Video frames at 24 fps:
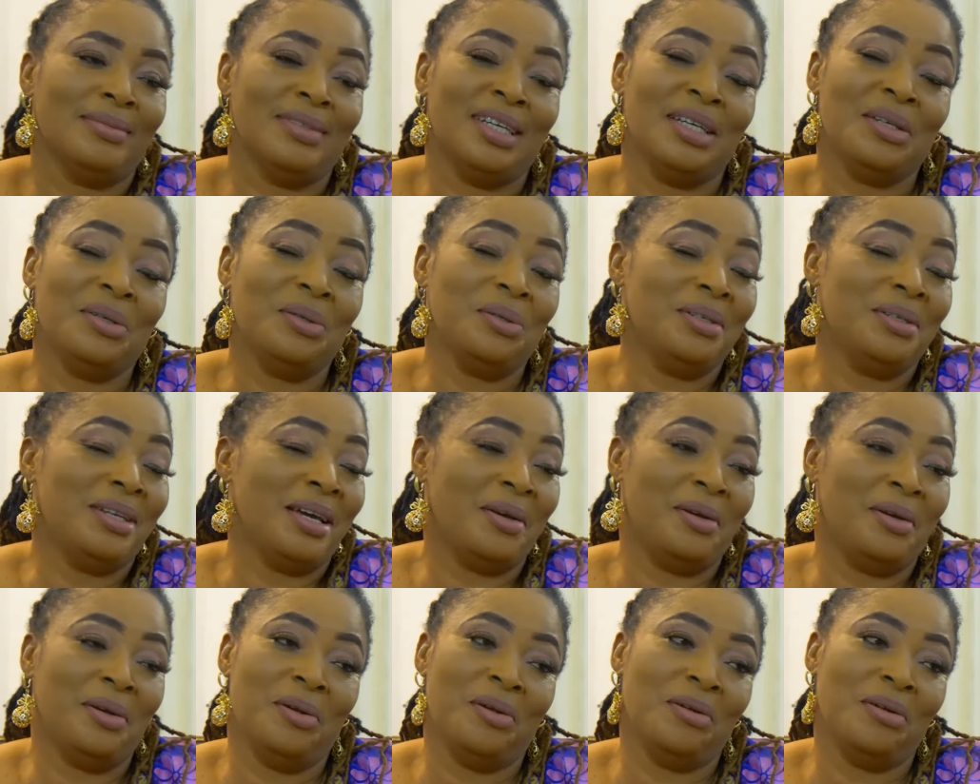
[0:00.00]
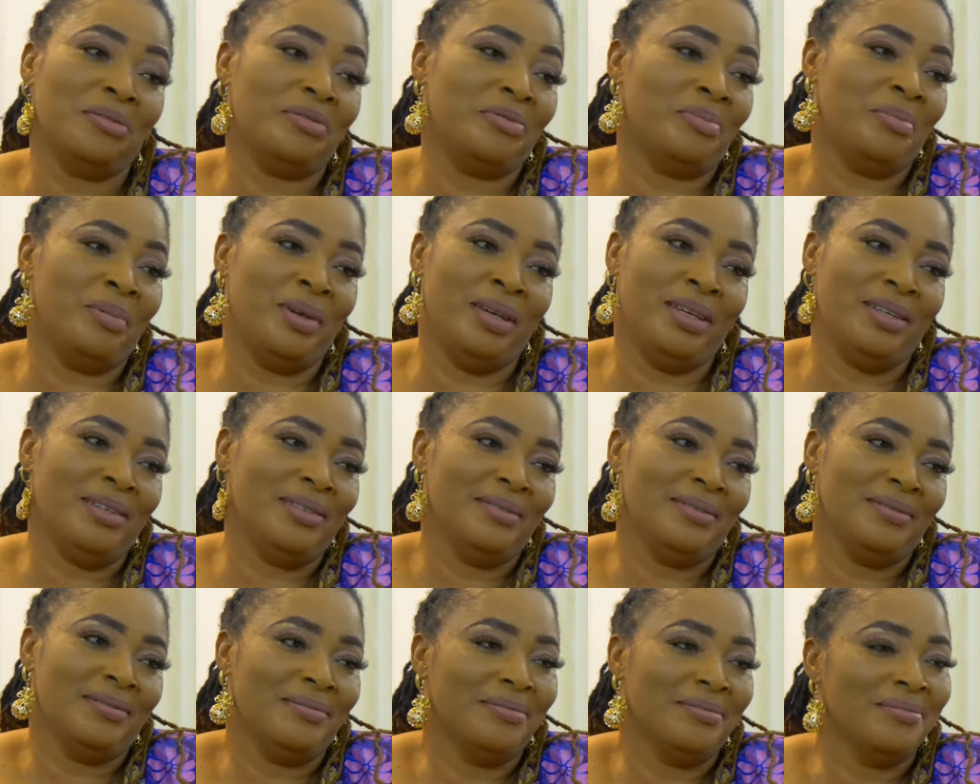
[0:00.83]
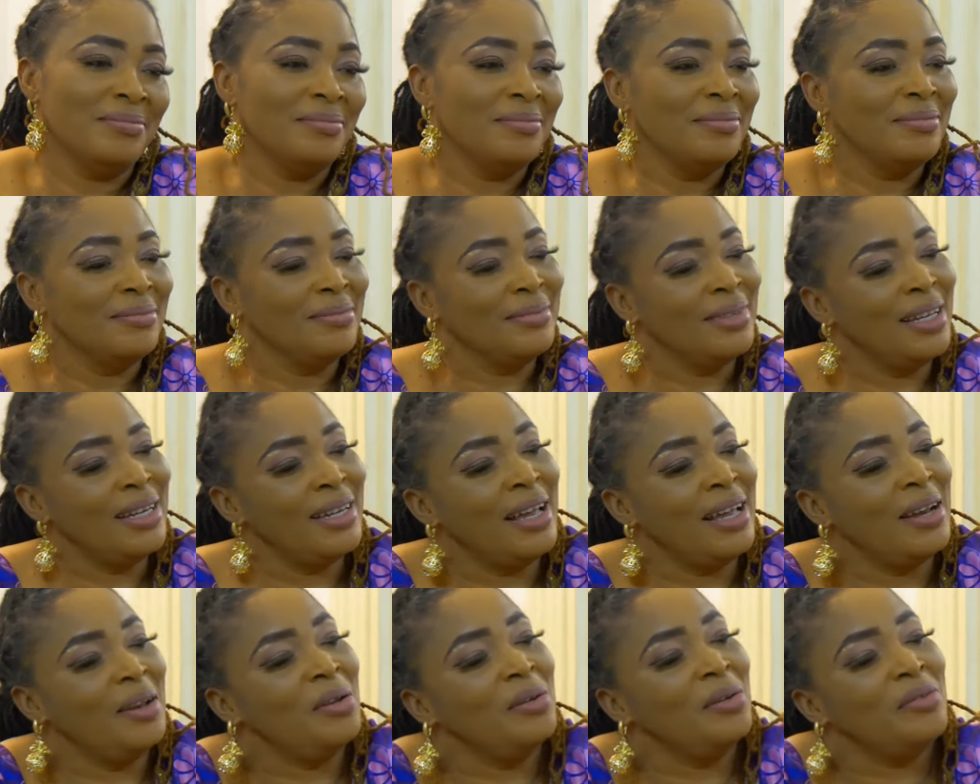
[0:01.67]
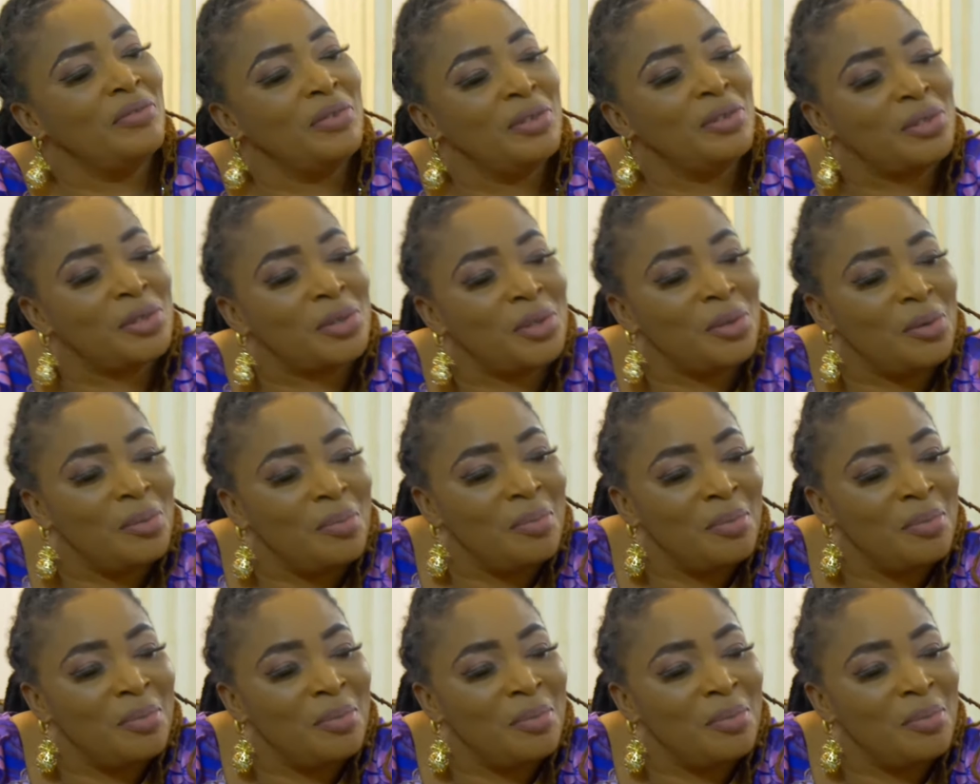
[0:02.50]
I know that you love me, and I love you so